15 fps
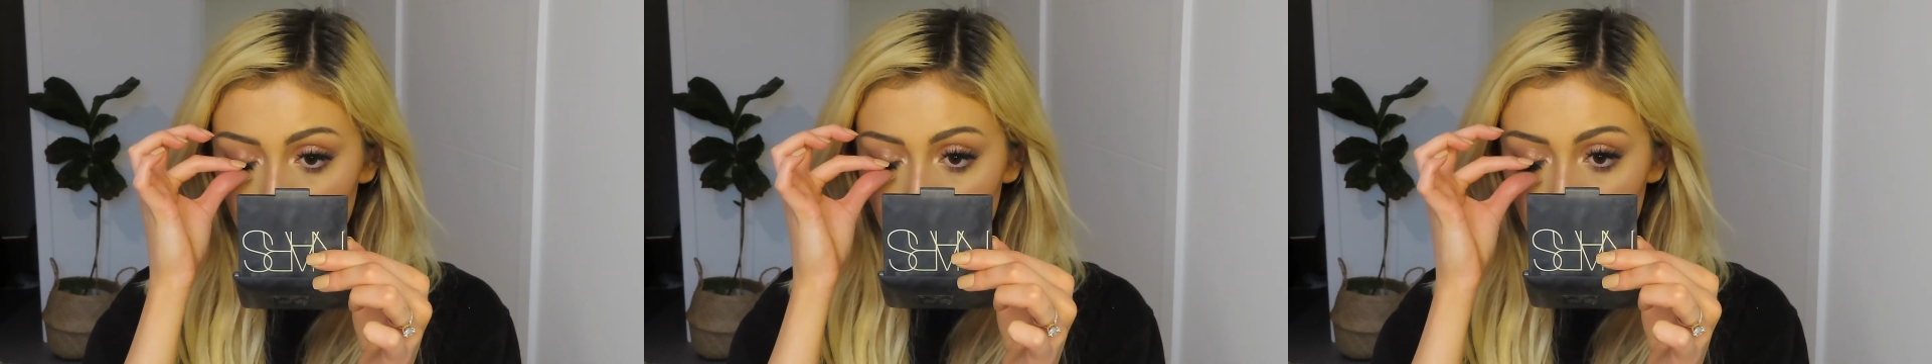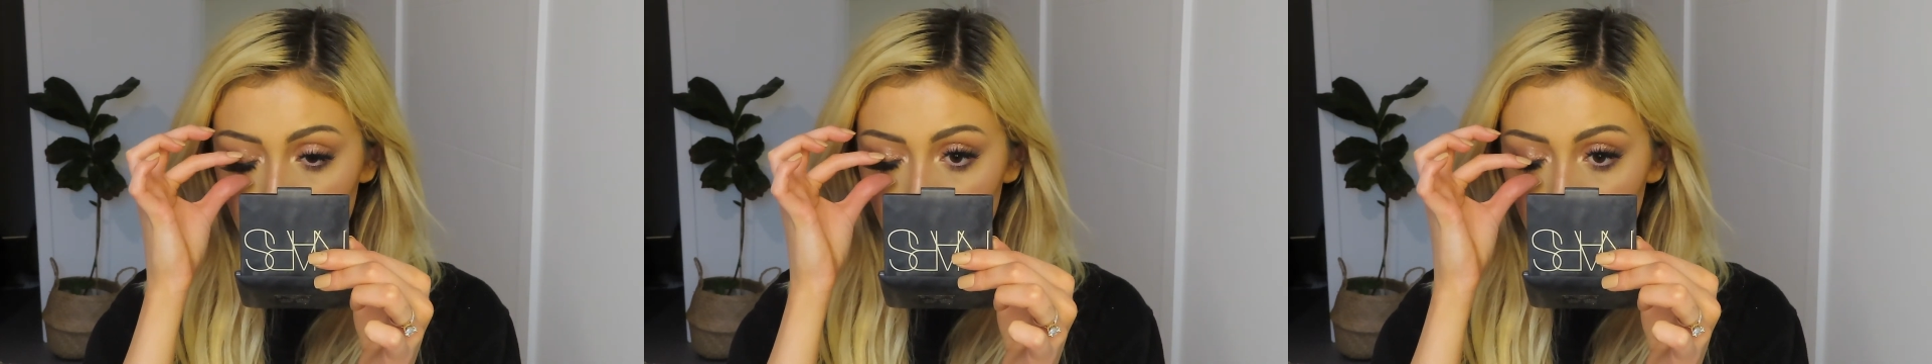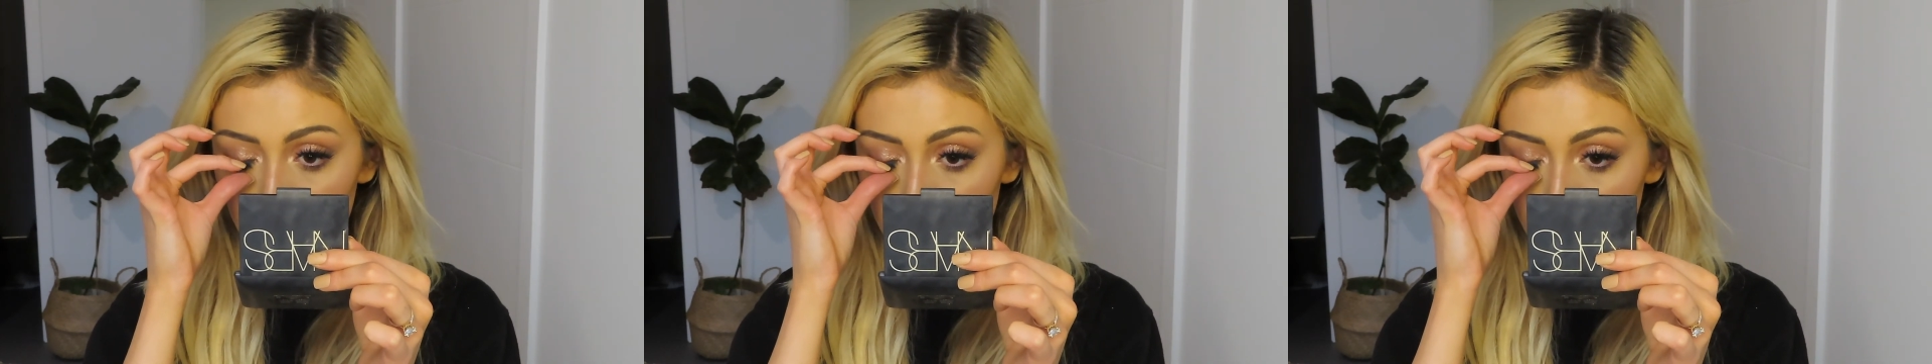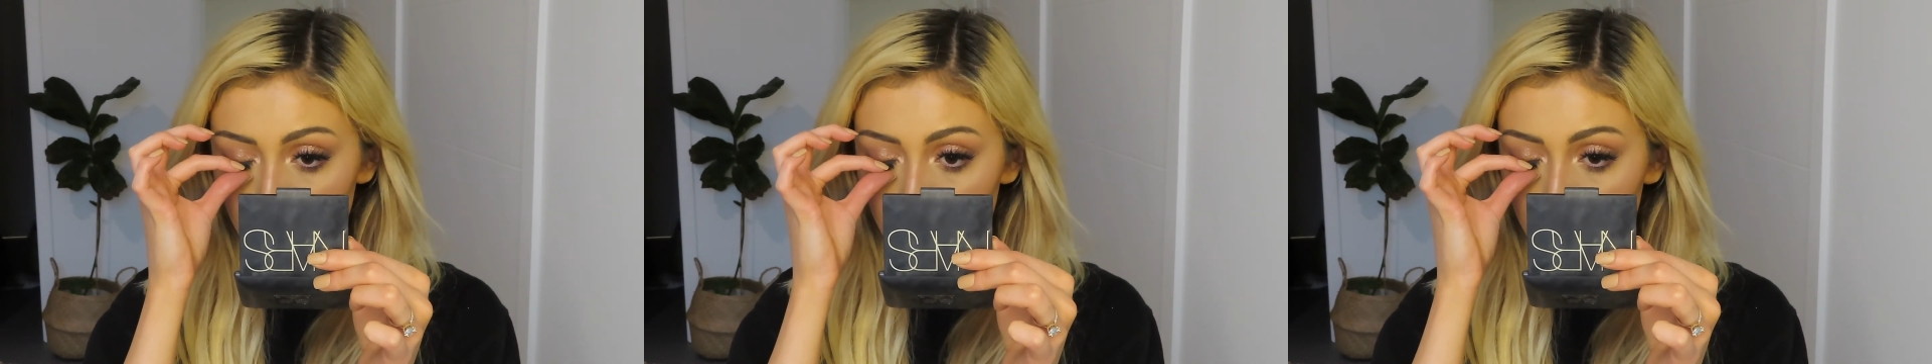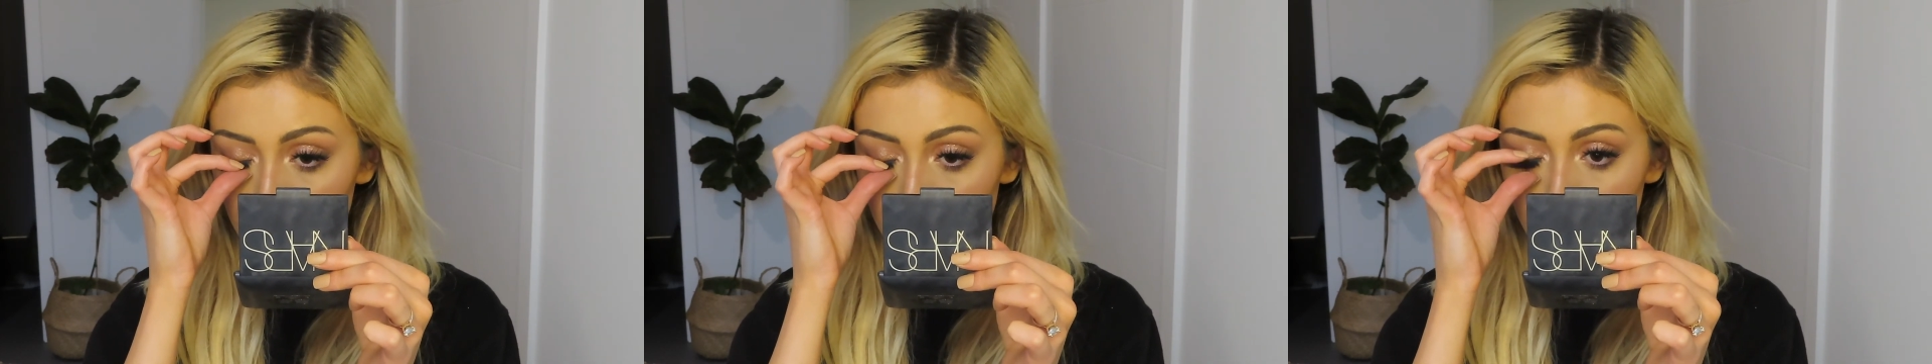And
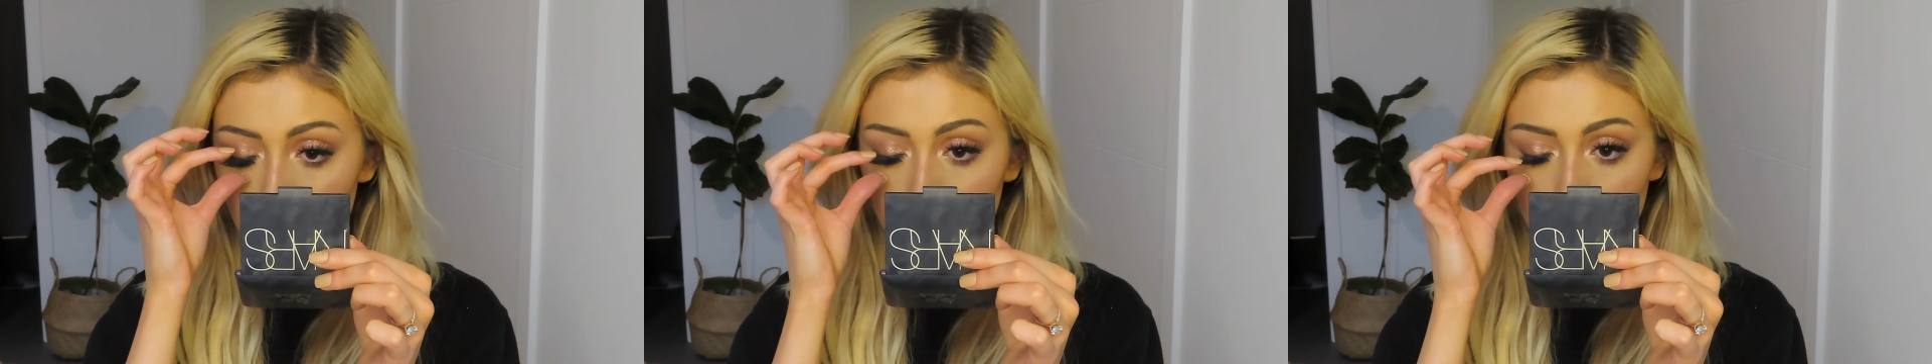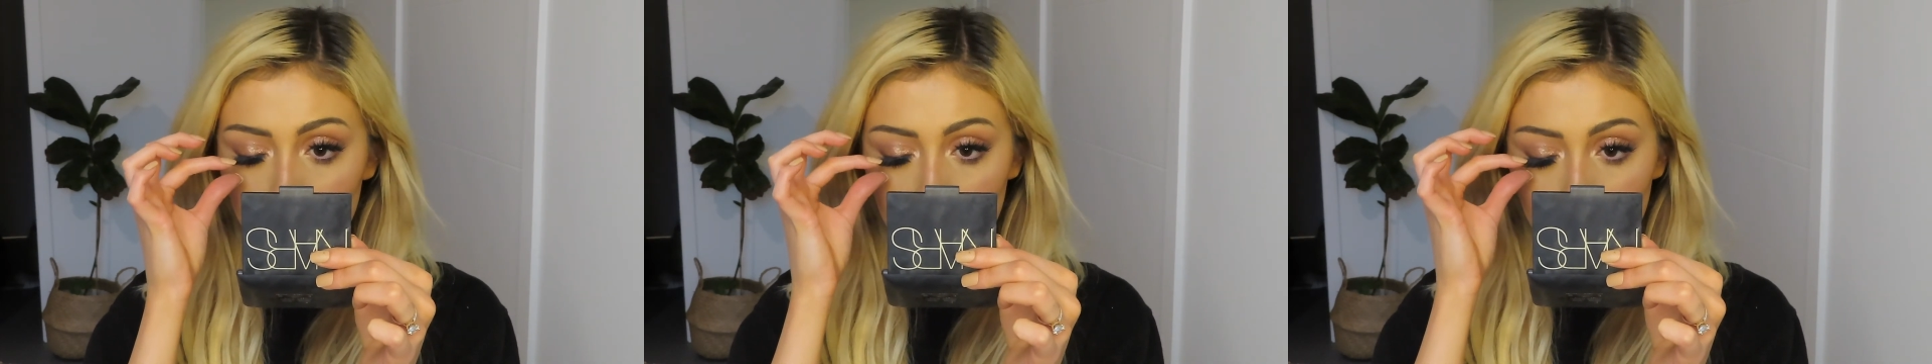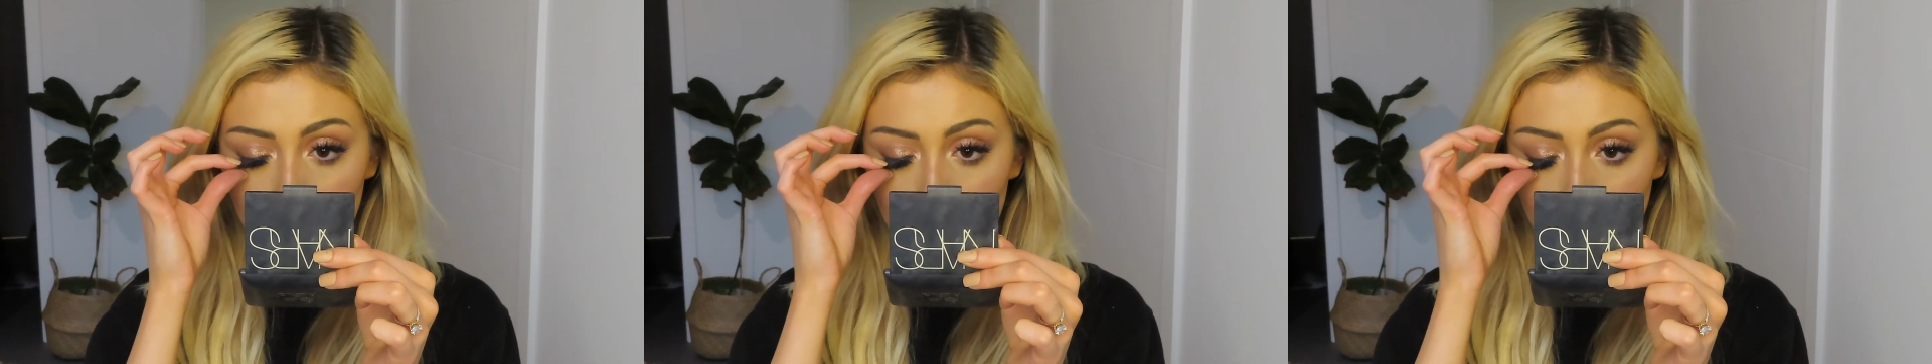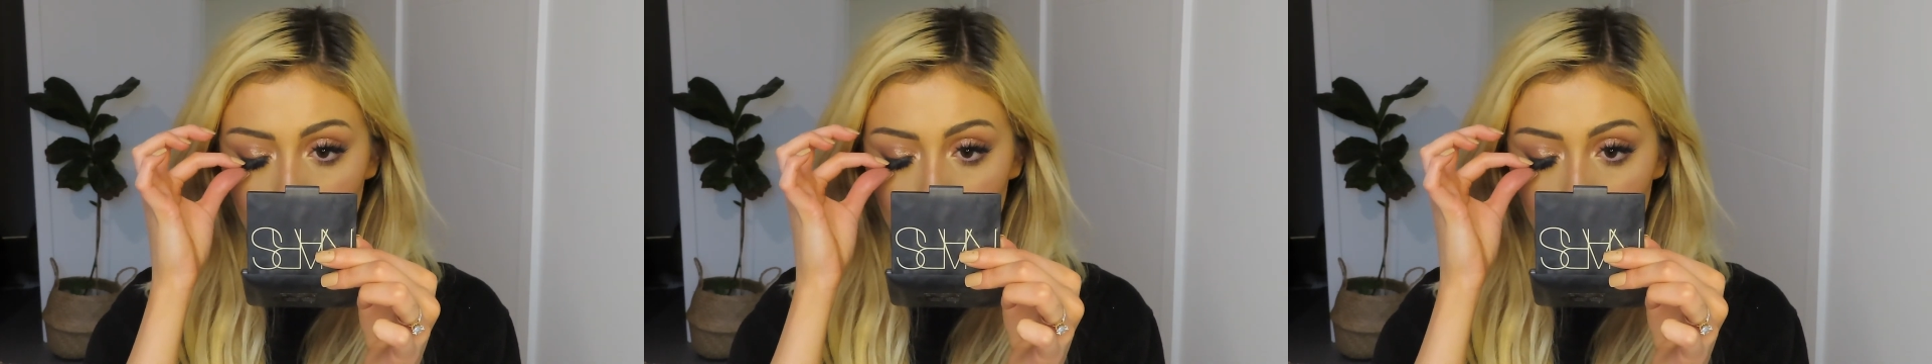other glue, you really